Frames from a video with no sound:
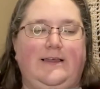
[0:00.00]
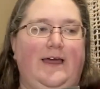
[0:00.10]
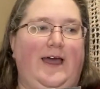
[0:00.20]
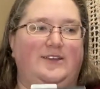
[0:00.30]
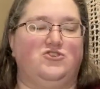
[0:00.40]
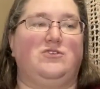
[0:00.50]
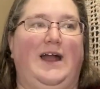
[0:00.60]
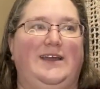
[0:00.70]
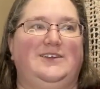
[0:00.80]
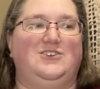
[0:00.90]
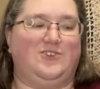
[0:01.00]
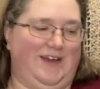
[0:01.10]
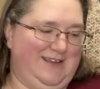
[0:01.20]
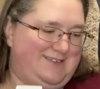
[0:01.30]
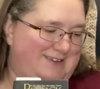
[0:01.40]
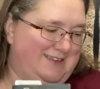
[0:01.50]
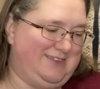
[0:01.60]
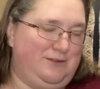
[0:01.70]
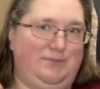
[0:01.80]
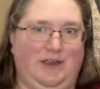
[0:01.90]
I tried to
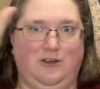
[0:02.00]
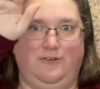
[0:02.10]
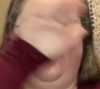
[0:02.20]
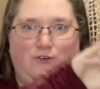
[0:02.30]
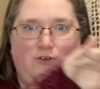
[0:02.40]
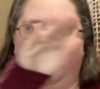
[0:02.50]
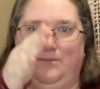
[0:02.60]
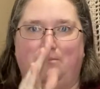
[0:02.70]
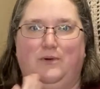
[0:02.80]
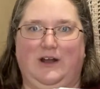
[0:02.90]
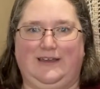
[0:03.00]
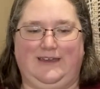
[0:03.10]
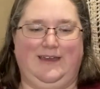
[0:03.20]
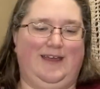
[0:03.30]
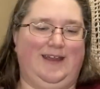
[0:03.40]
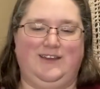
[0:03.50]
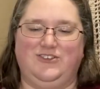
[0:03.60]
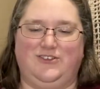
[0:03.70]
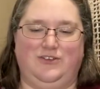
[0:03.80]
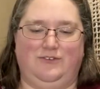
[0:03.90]
get the bigger form book, and I
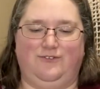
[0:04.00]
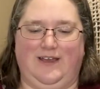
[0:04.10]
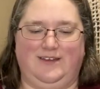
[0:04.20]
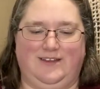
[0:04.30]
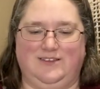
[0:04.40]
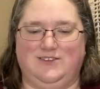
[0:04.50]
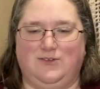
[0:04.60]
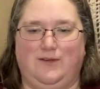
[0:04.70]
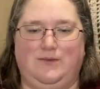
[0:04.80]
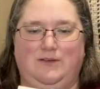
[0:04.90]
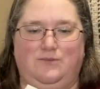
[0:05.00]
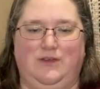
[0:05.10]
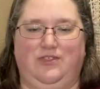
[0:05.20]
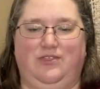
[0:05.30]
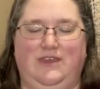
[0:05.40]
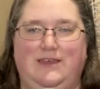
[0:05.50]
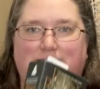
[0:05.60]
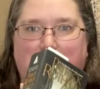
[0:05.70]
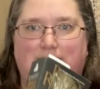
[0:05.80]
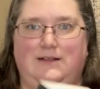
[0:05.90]
just couldn't find it. So I went with
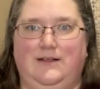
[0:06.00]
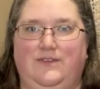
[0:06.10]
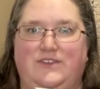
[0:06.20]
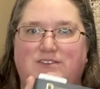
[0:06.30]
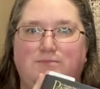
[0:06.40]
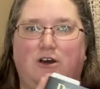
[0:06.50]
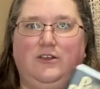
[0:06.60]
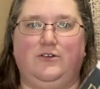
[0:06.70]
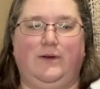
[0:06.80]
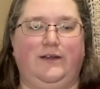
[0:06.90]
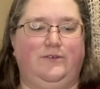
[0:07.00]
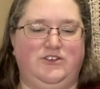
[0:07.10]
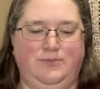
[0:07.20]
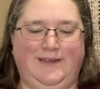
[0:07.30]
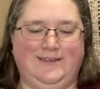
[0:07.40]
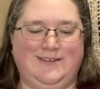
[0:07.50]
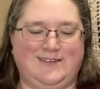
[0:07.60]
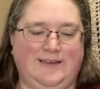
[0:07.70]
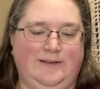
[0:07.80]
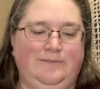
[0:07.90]
the smaller one, which
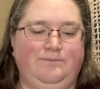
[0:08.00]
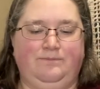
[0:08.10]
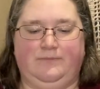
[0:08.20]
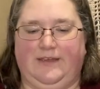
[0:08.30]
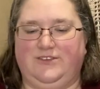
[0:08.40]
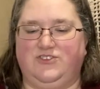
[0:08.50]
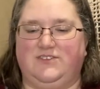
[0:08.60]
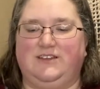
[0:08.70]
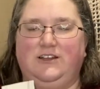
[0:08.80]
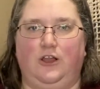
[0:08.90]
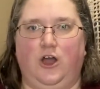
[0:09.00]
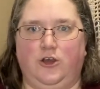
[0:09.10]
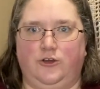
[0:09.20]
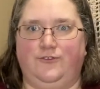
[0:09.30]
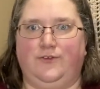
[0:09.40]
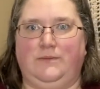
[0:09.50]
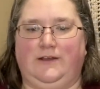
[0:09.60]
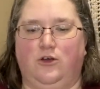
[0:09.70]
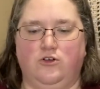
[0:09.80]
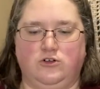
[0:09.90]
means it's just a little harder for me
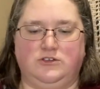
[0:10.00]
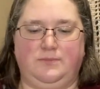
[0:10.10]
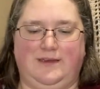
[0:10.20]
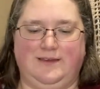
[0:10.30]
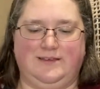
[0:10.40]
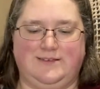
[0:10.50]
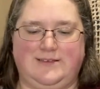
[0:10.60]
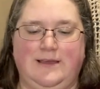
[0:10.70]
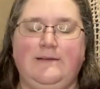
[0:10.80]
to hold because